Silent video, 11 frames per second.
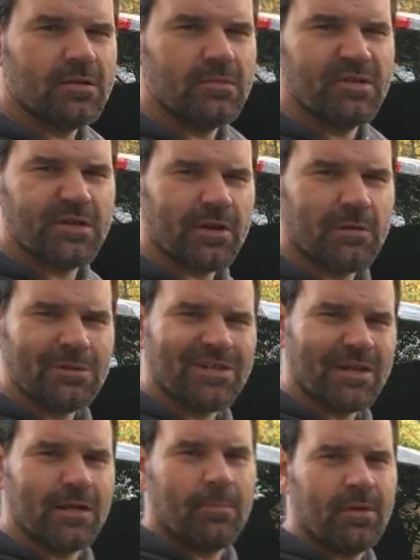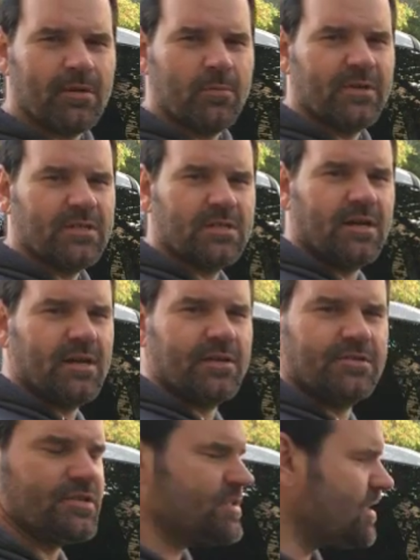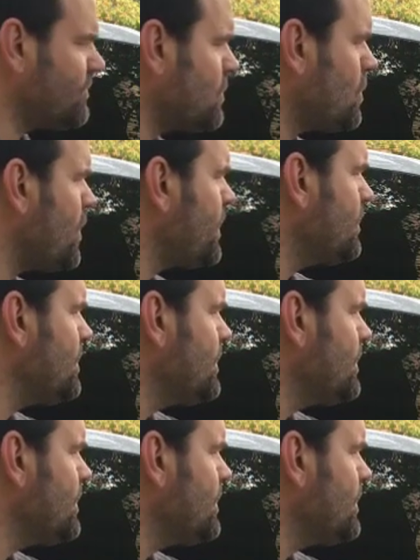material will tighten up when it's under the sun for a while.